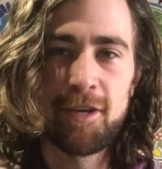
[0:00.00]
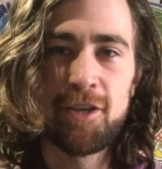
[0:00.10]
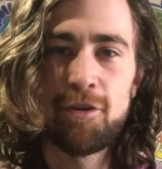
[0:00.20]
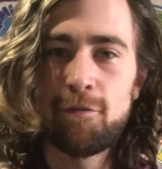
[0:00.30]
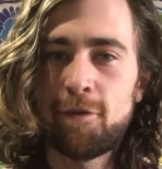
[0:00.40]
and
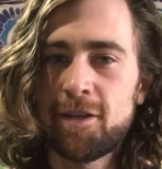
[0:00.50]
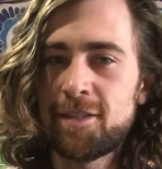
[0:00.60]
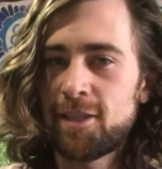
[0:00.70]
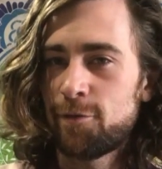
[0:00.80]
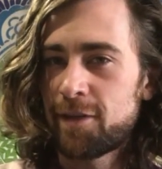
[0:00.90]
you don't want to
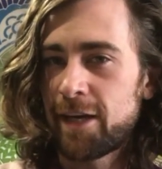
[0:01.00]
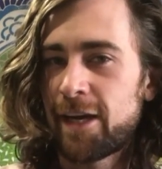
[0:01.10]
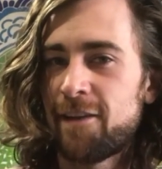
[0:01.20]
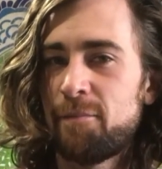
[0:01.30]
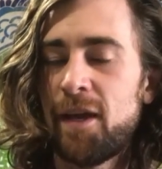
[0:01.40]
deal with that
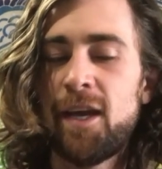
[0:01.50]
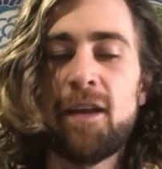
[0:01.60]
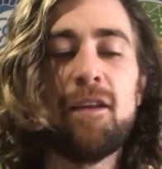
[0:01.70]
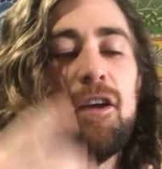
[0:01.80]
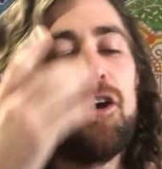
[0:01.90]
kind of
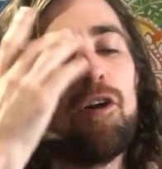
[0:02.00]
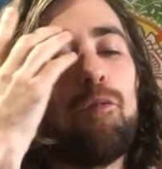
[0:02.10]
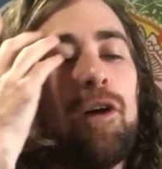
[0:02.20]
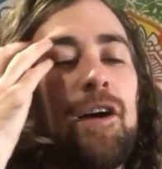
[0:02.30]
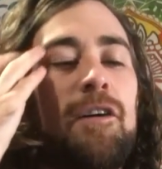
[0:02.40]
pain.
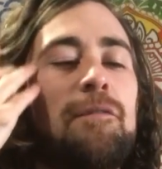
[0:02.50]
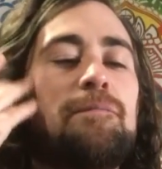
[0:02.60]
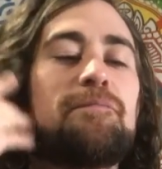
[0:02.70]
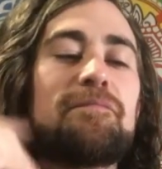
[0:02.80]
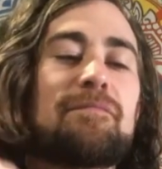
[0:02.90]
Well,